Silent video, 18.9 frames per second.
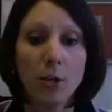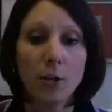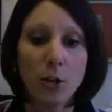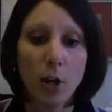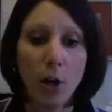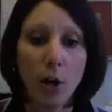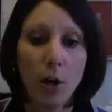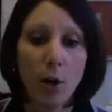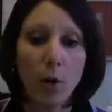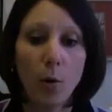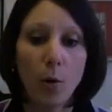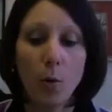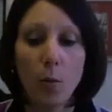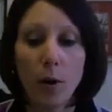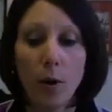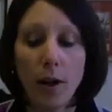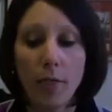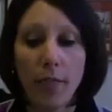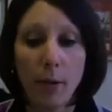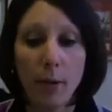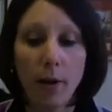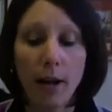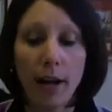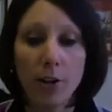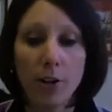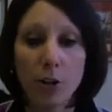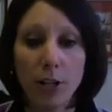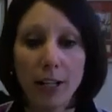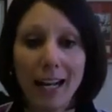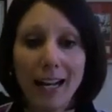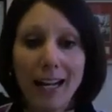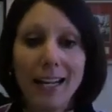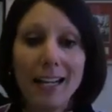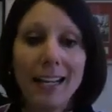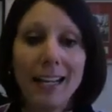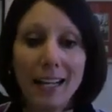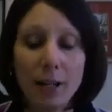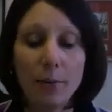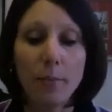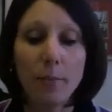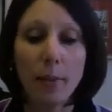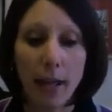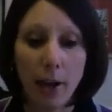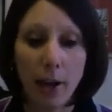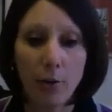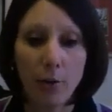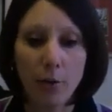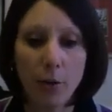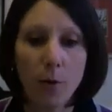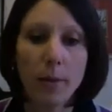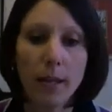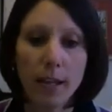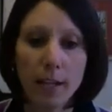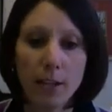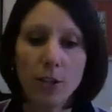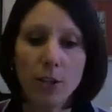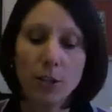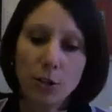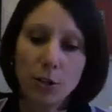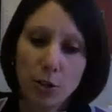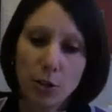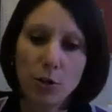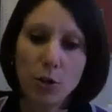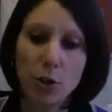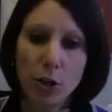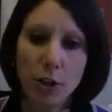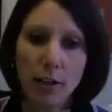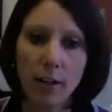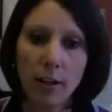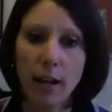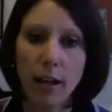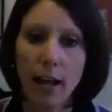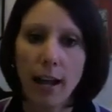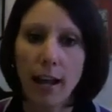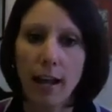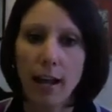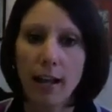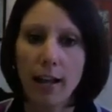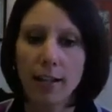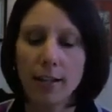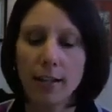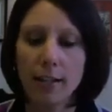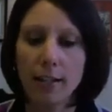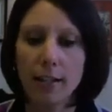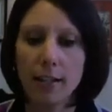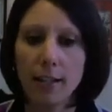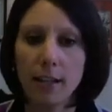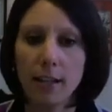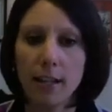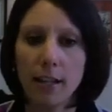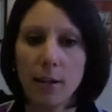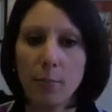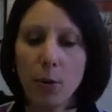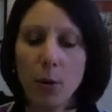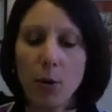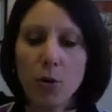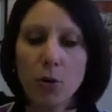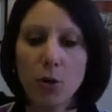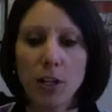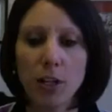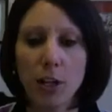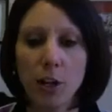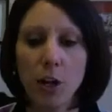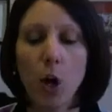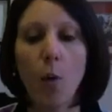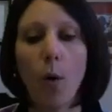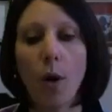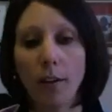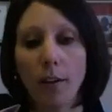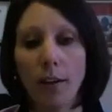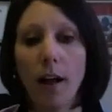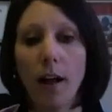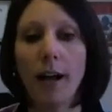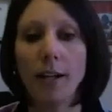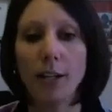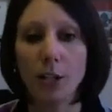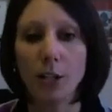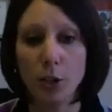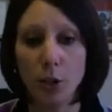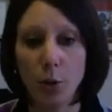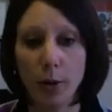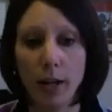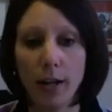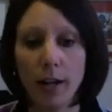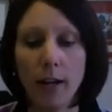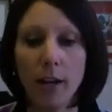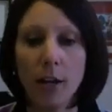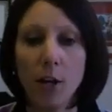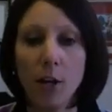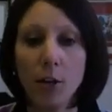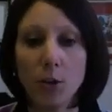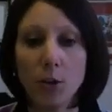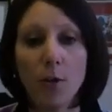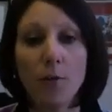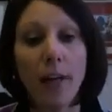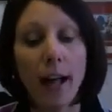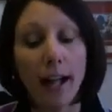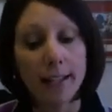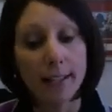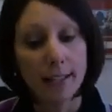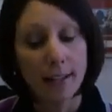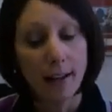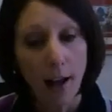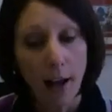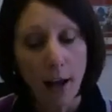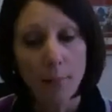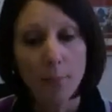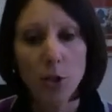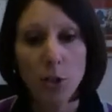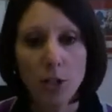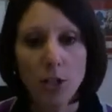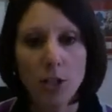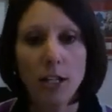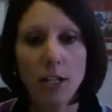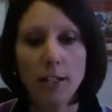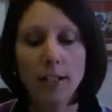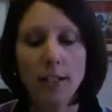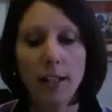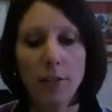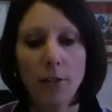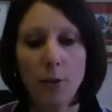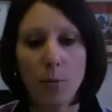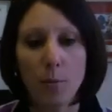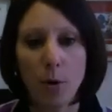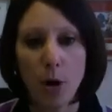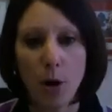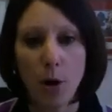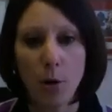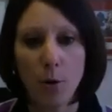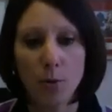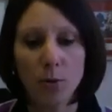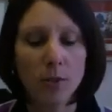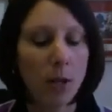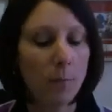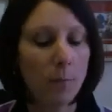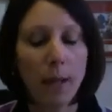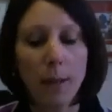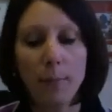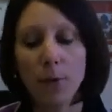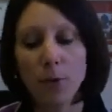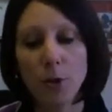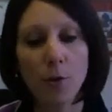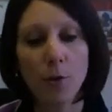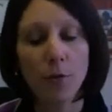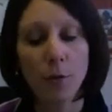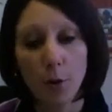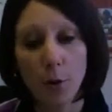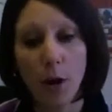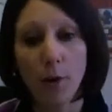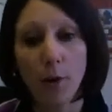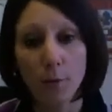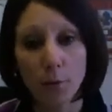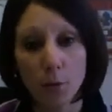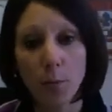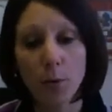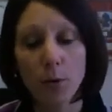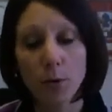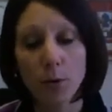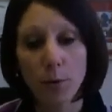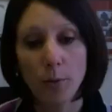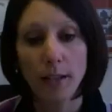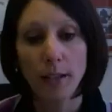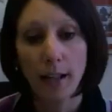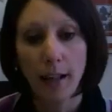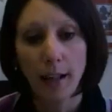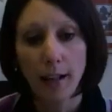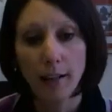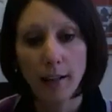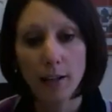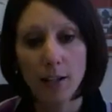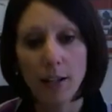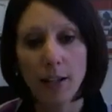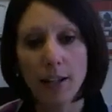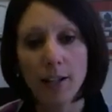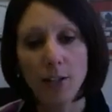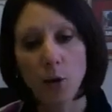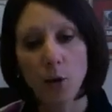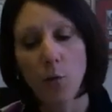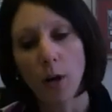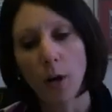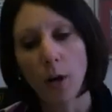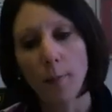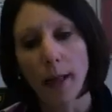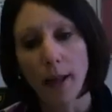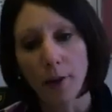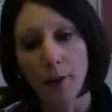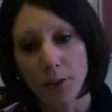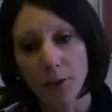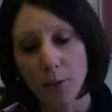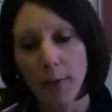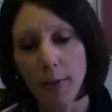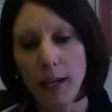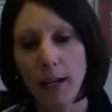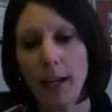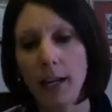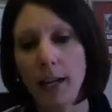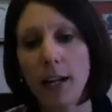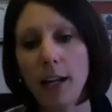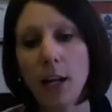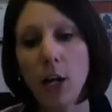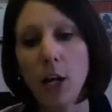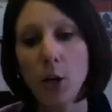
So they will actually get an email from the institution, and the person can go online to do it. So if that's an option, you need to let them know. Some people don't feel comfortable doing that, and they still want to mail something in.